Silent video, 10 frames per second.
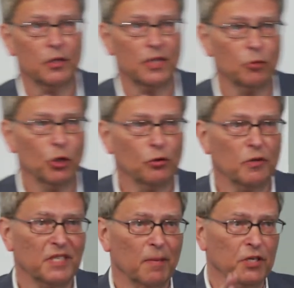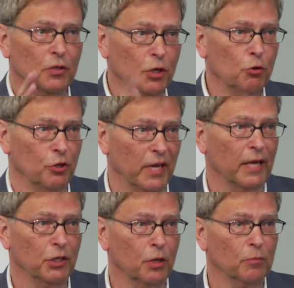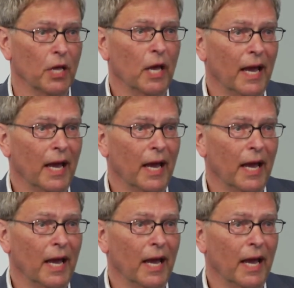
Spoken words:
some sorts of substitution axioms,